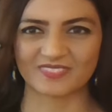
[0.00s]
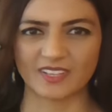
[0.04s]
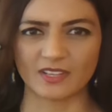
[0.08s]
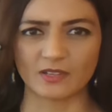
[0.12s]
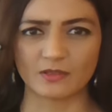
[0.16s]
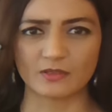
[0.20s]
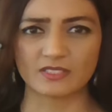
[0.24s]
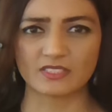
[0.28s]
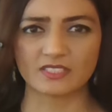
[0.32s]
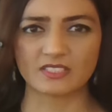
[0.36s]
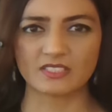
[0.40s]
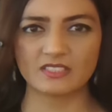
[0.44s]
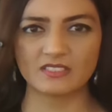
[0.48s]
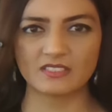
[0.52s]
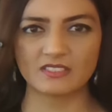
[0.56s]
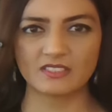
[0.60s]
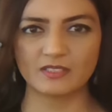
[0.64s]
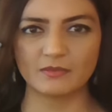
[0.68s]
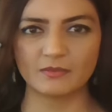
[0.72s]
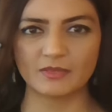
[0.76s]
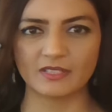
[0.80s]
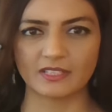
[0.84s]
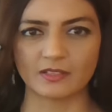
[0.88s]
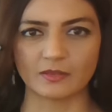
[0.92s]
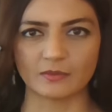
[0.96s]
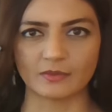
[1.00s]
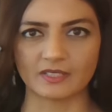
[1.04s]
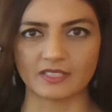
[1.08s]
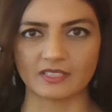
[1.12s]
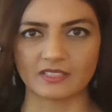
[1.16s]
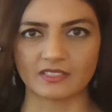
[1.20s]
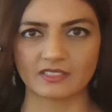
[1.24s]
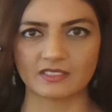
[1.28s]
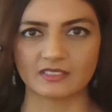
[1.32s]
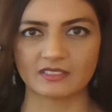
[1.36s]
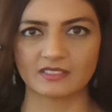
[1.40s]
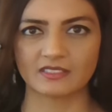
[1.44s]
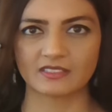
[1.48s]
Oh, is this gonna be a little
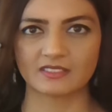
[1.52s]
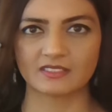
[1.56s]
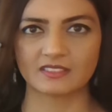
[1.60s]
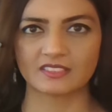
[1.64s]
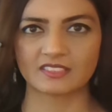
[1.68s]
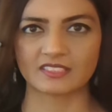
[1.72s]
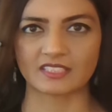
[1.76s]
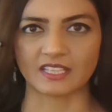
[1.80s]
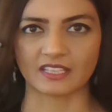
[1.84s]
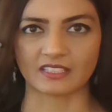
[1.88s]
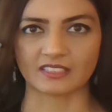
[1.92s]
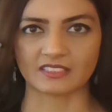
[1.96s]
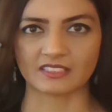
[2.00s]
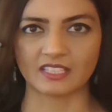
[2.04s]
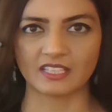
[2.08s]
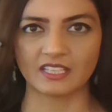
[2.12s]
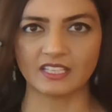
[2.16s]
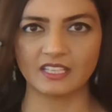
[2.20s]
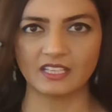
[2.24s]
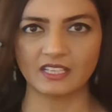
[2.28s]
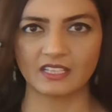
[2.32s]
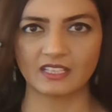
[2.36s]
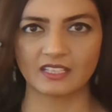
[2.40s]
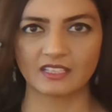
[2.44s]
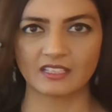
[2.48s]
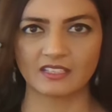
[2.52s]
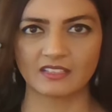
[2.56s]
bit sexy?